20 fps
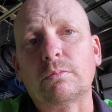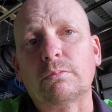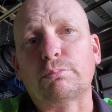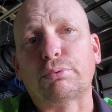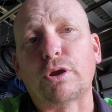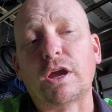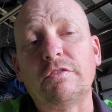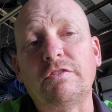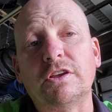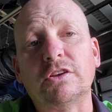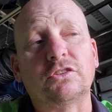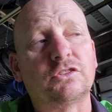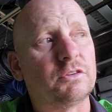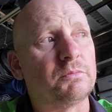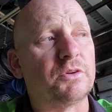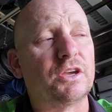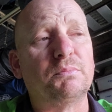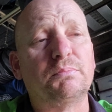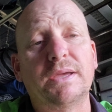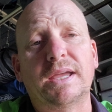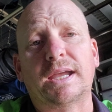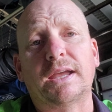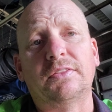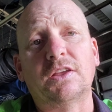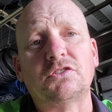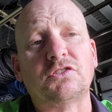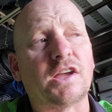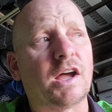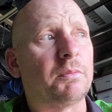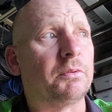previous to me picking
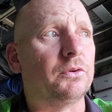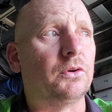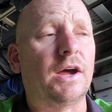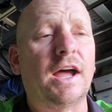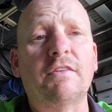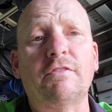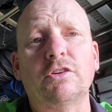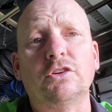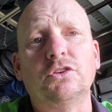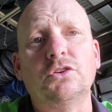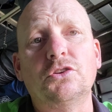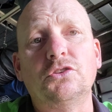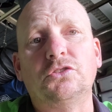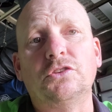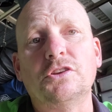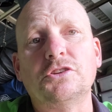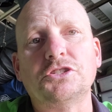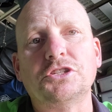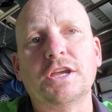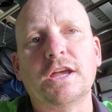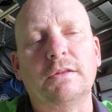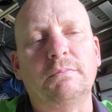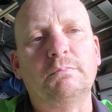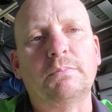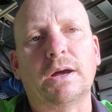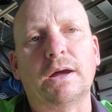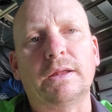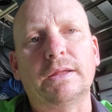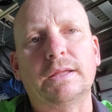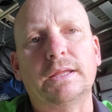this up, and I haven't used this yet,
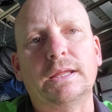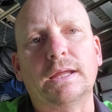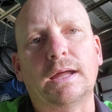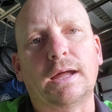but